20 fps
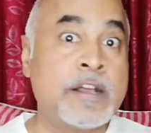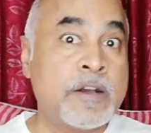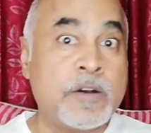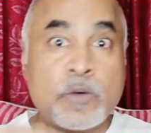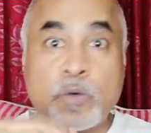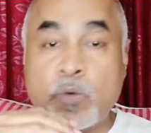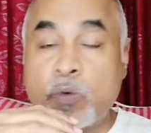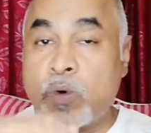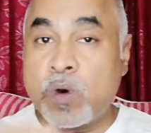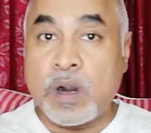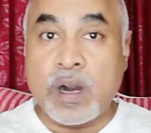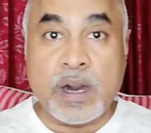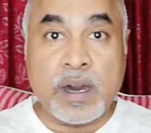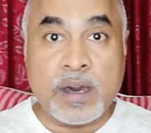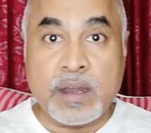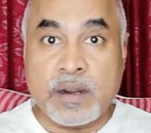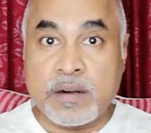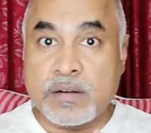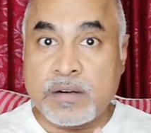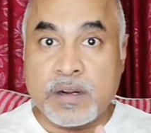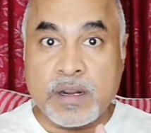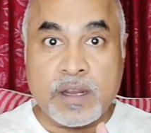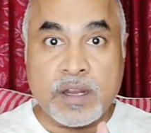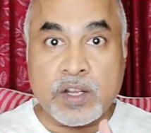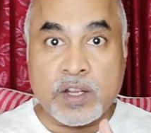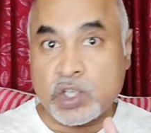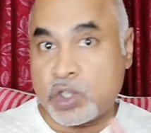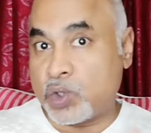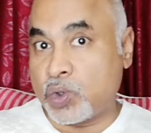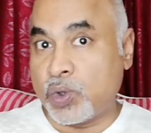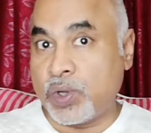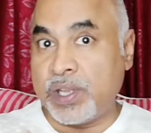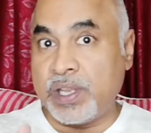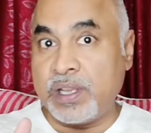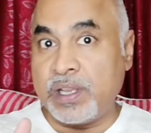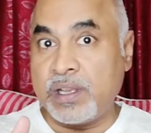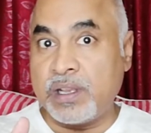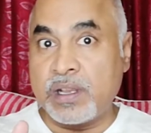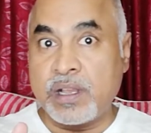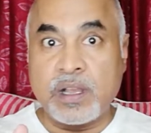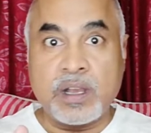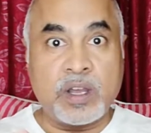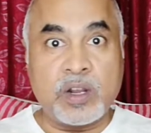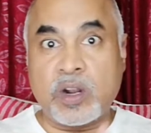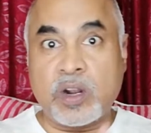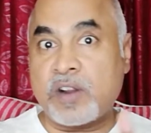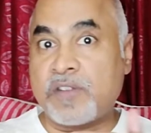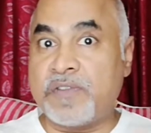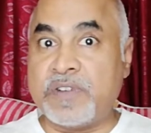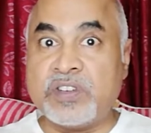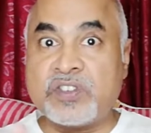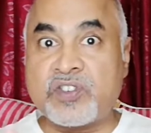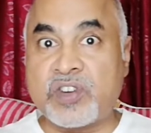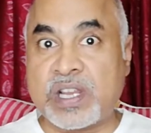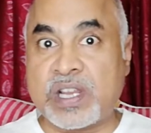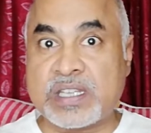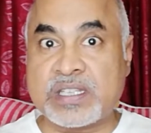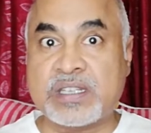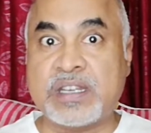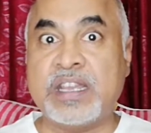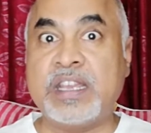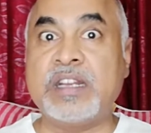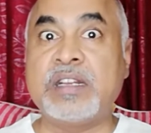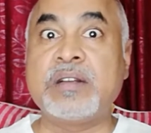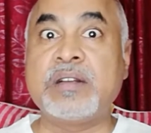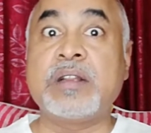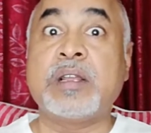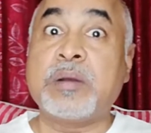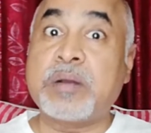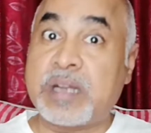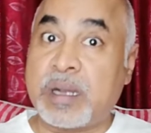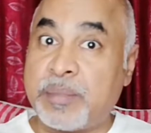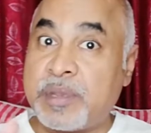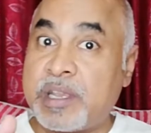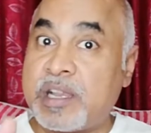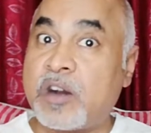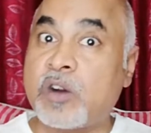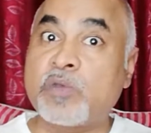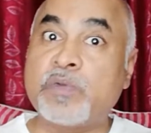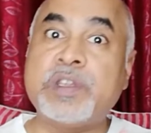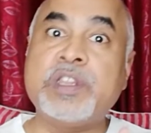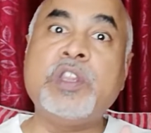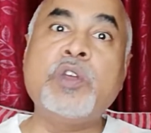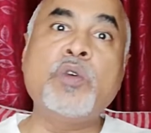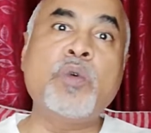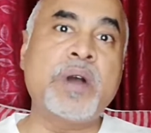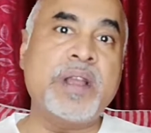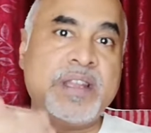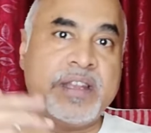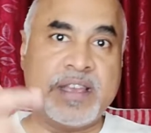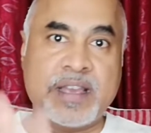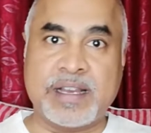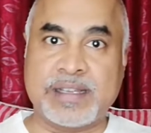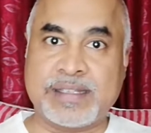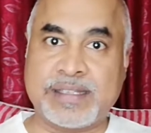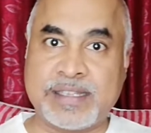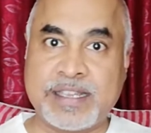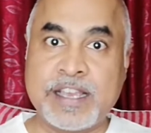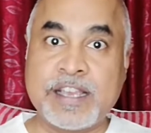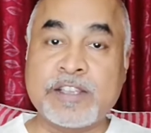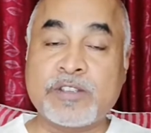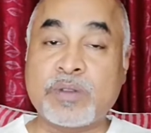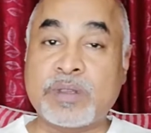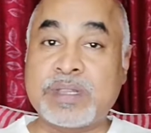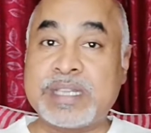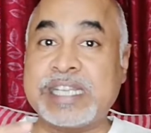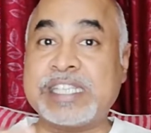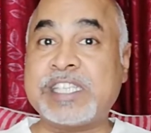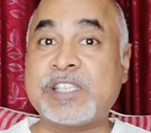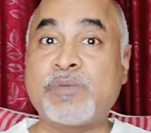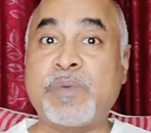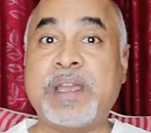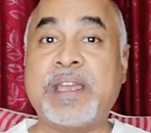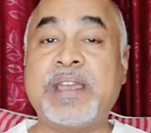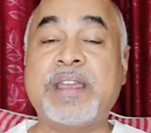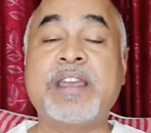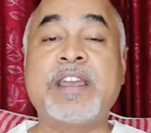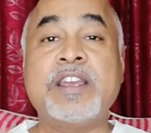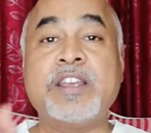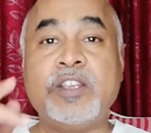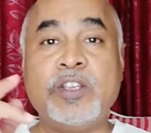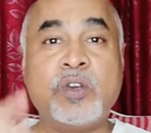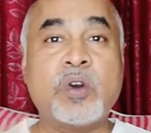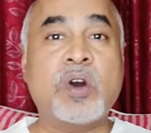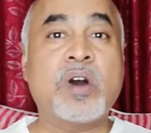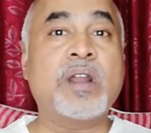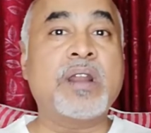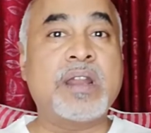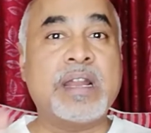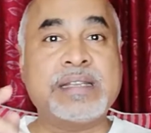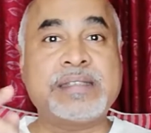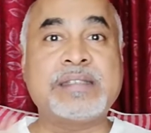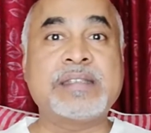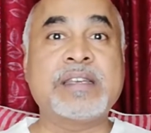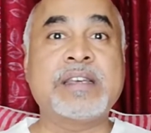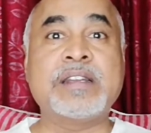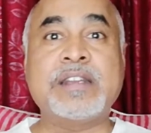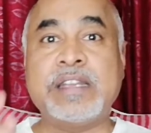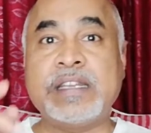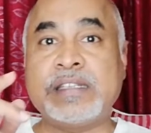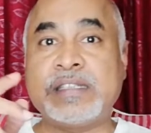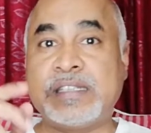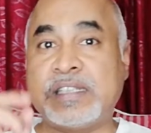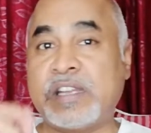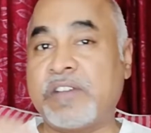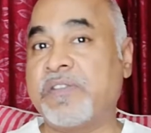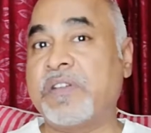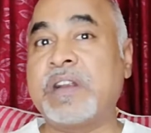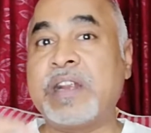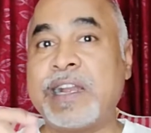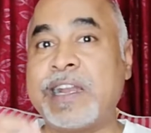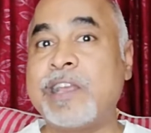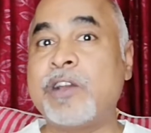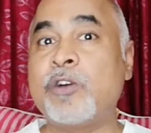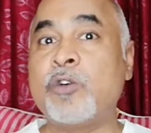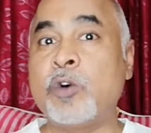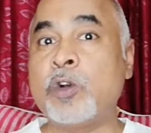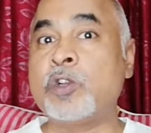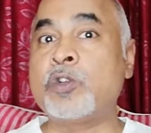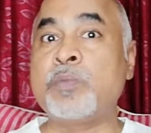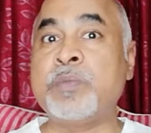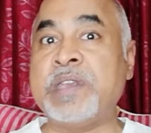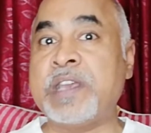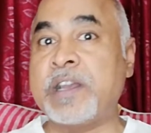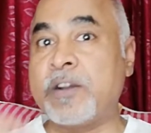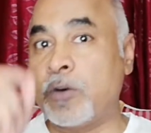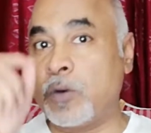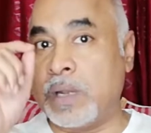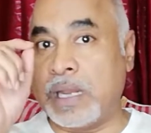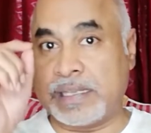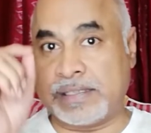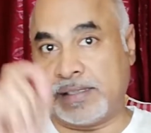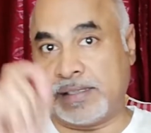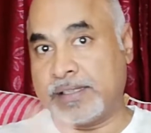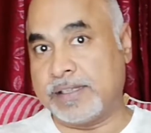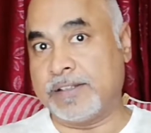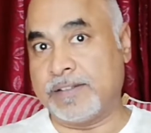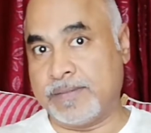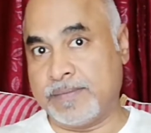who are showing a lot of interest in coming out with new ideas. So this way, your lesson is definitely going to be a good lesson.